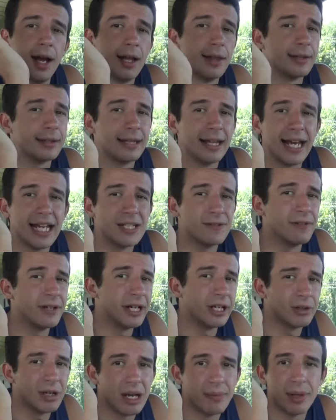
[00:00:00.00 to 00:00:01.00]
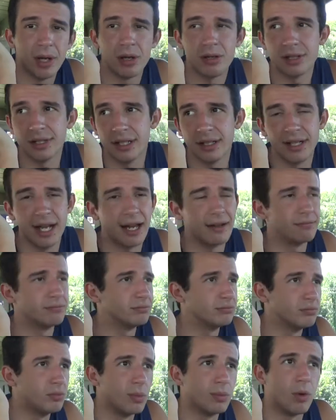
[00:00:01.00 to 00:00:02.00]
the last video I posted got
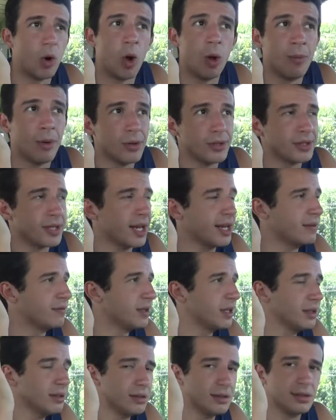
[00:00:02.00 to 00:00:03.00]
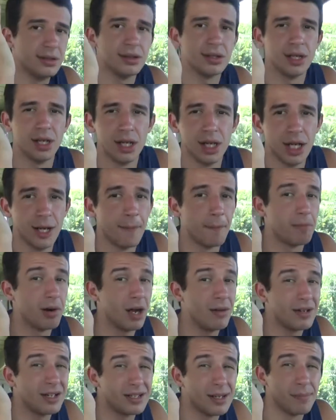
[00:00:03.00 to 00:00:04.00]
almost 10 views,
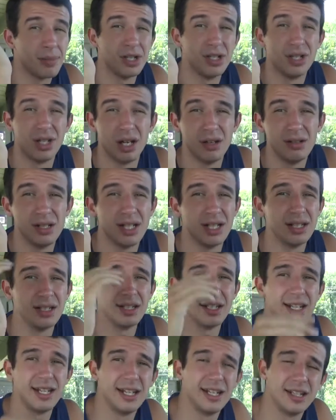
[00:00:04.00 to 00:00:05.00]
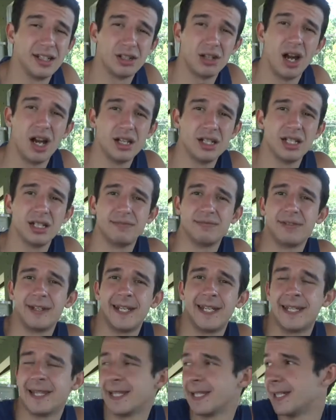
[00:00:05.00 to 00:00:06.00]
probably because I put Donda in, eh, Donda
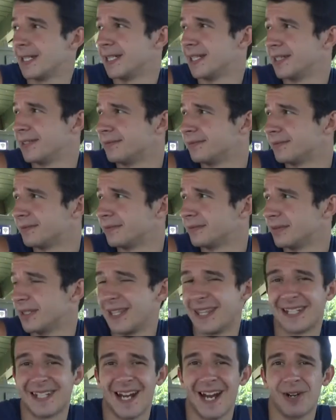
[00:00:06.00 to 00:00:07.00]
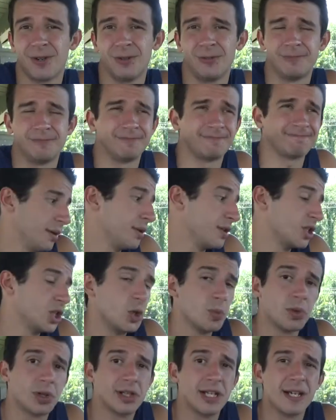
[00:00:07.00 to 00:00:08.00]
in the in the title. It was
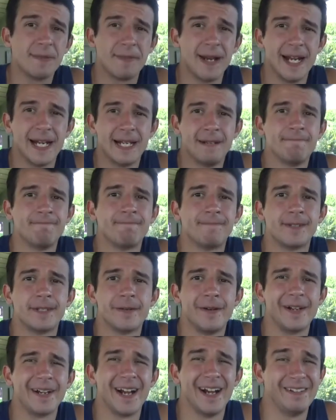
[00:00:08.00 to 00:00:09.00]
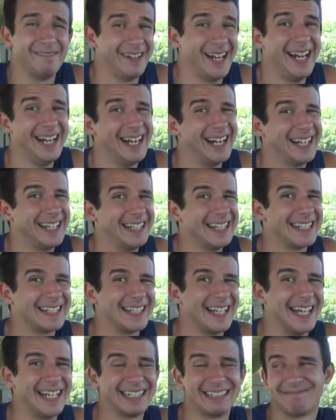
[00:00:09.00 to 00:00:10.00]
super clickbaity, so I got I got a
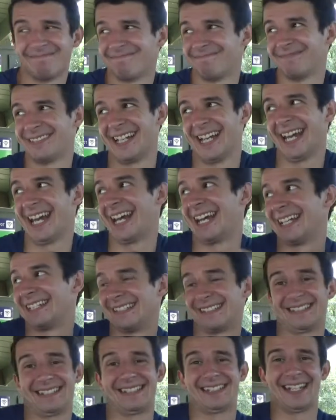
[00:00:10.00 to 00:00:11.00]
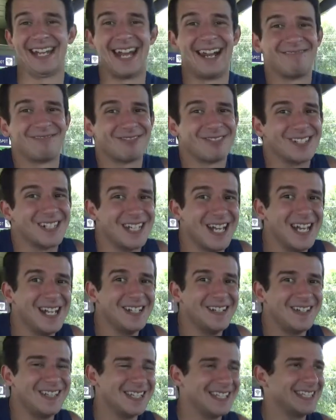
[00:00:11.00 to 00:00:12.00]
dislike. And everyone
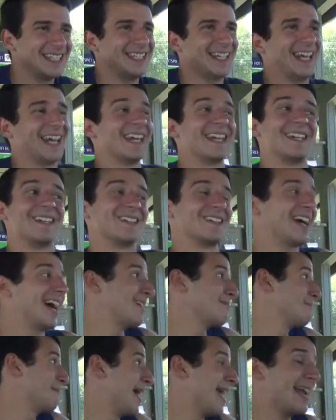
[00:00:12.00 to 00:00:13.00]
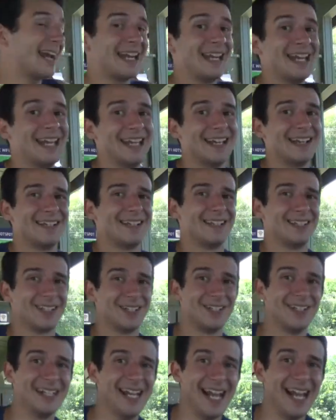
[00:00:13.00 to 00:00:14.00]
knows that you're not making it
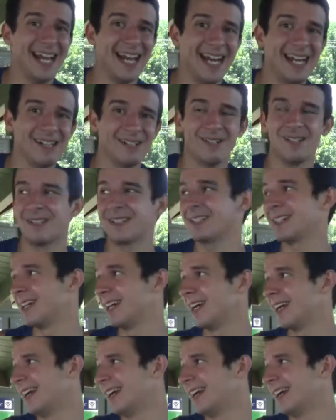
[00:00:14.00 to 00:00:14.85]
until you got haters.